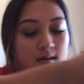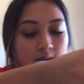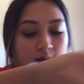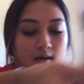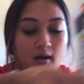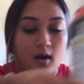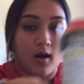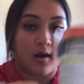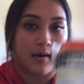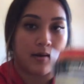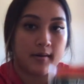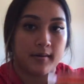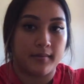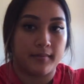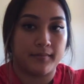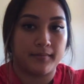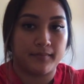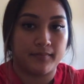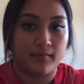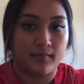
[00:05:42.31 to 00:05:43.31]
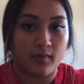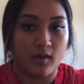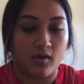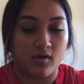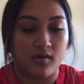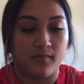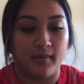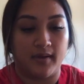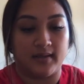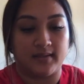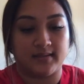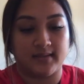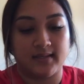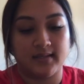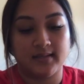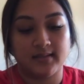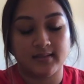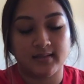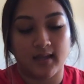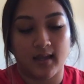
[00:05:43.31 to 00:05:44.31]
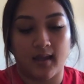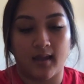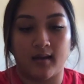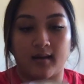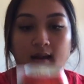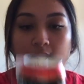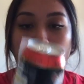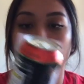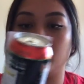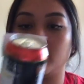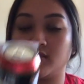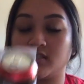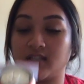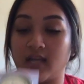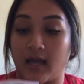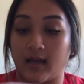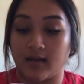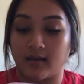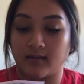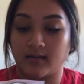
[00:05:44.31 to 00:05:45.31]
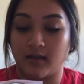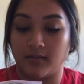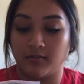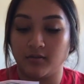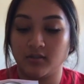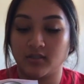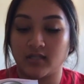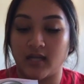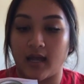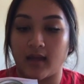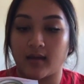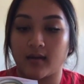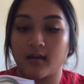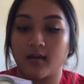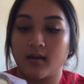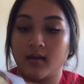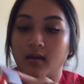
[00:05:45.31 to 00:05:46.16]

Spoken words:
cart or the Pyxis, and I will double check,